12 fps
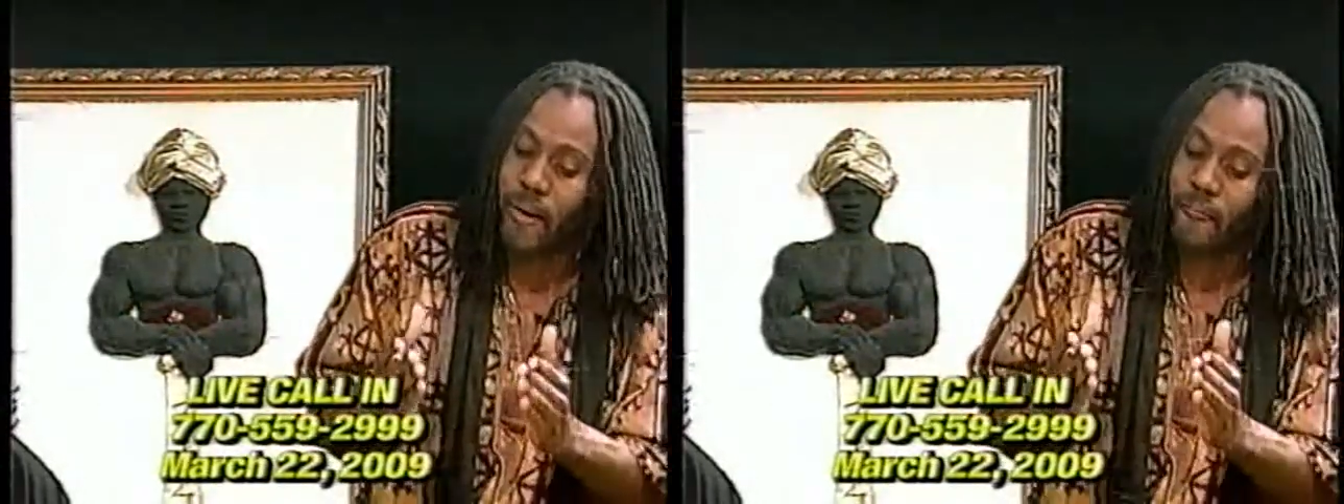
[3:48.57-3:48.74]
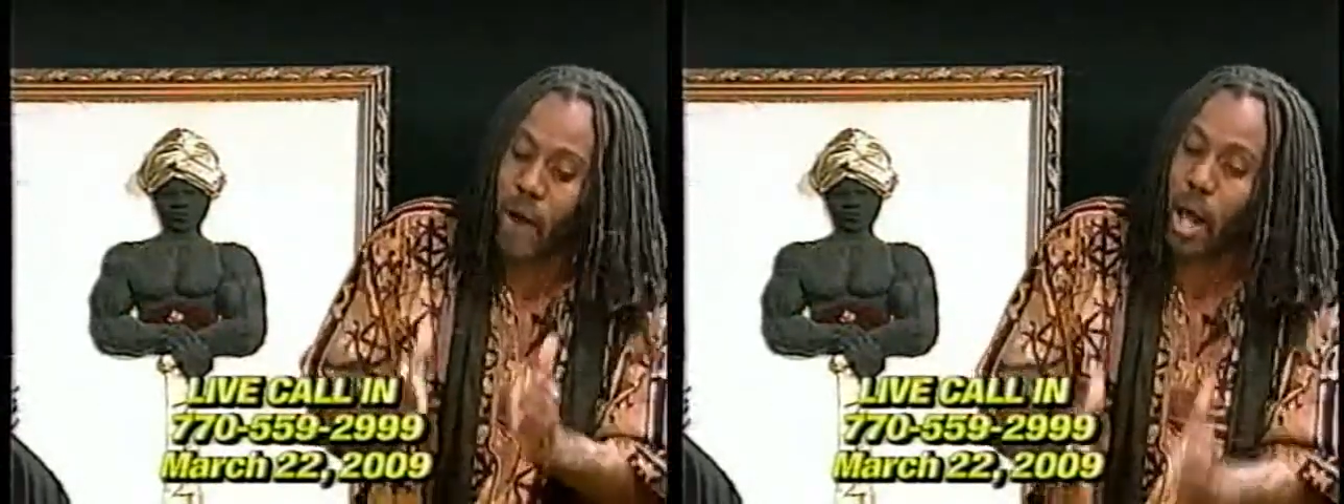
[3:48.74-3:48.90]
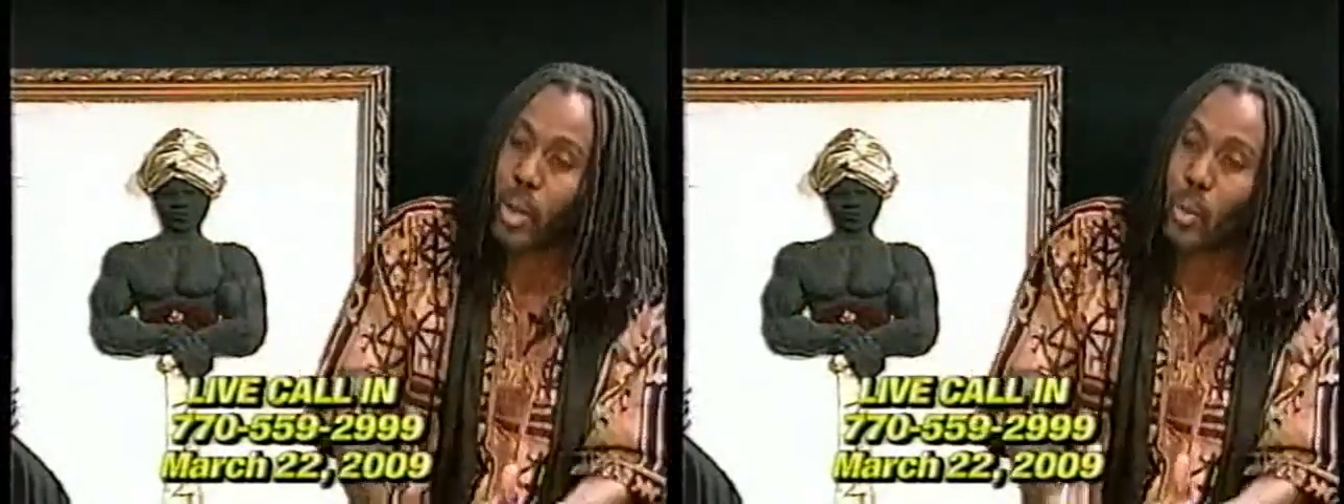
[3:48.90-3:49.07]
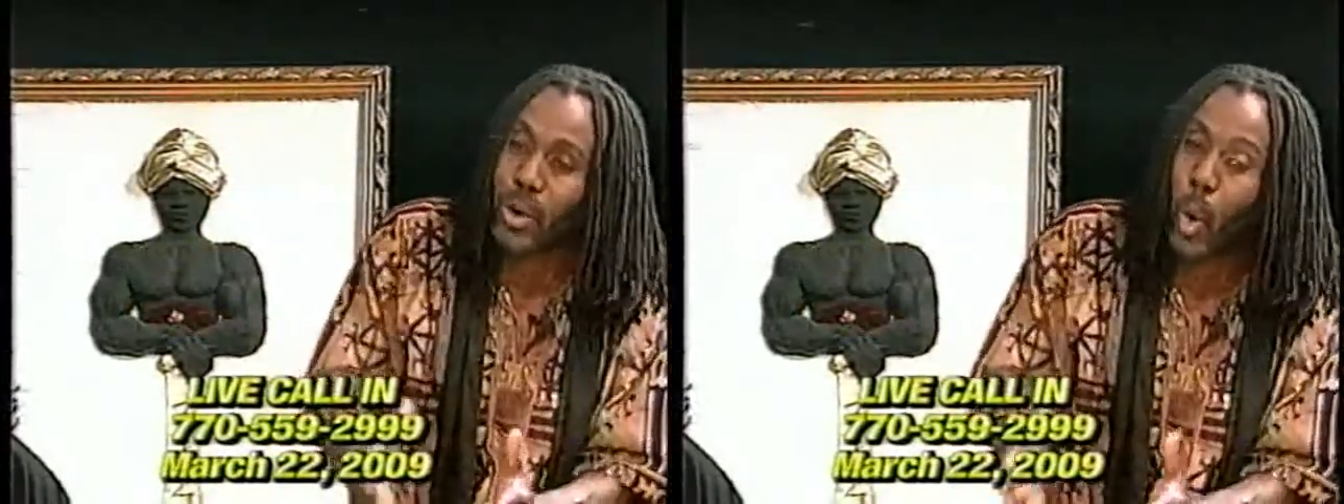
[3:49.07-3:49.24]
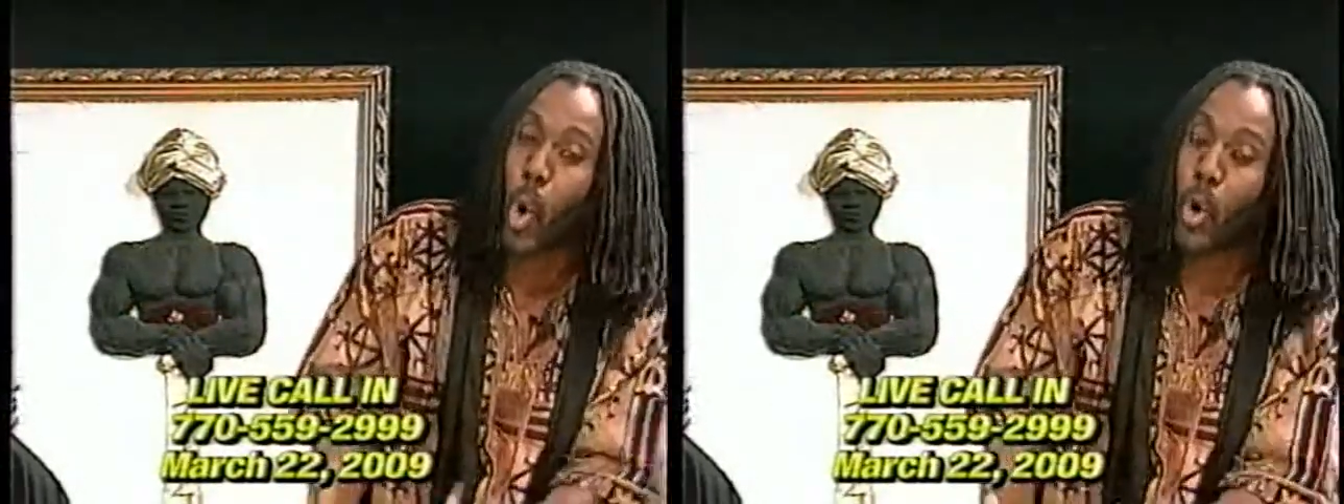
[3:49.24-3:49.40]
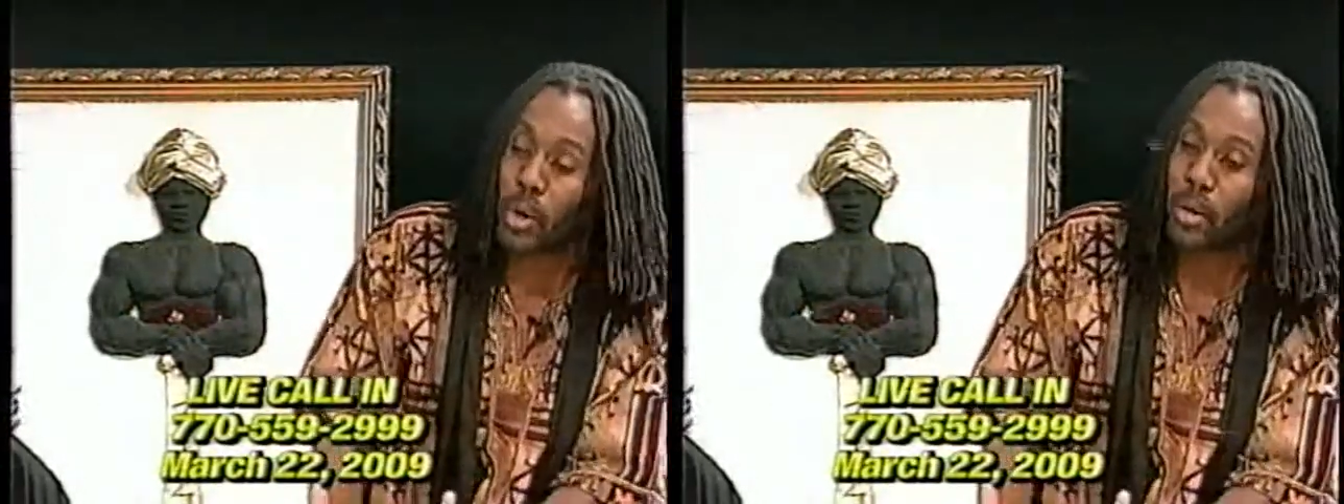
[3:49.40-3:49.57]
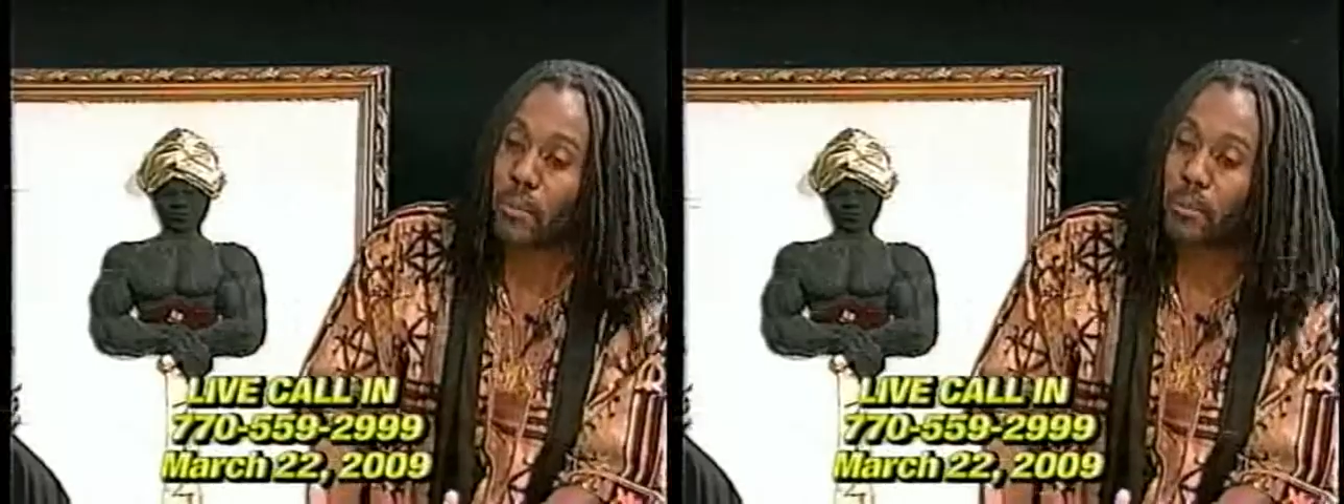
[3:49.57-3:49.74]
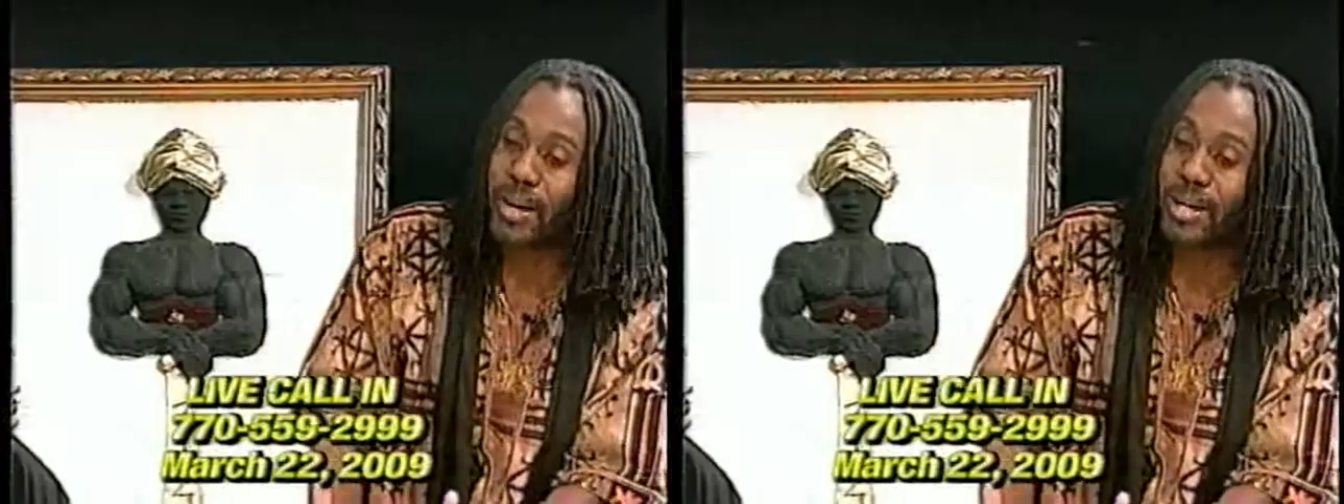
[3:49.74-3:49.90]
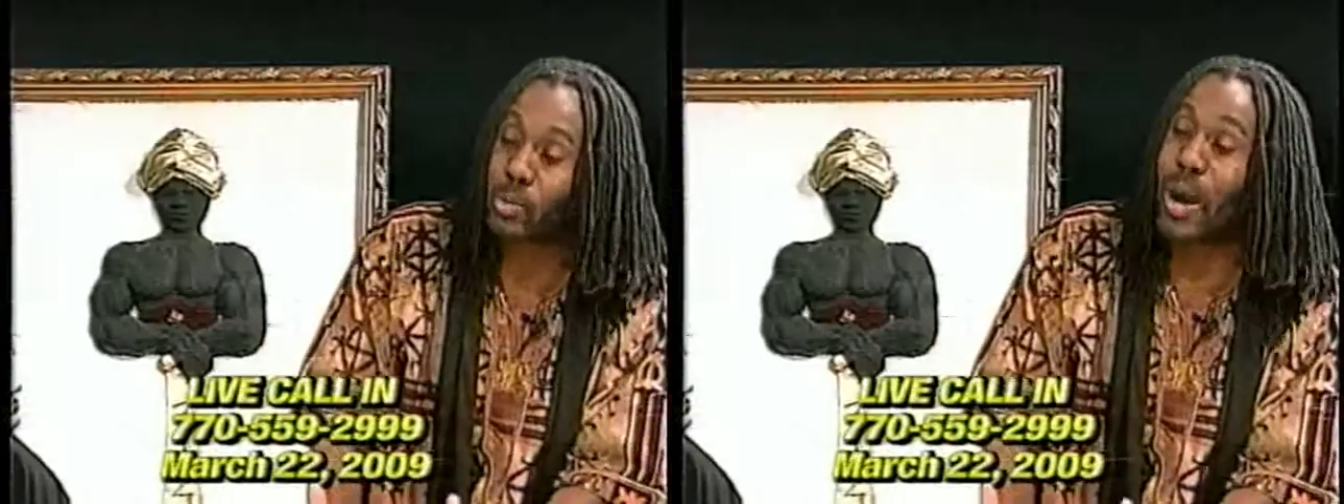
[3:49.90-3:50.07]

follow an order because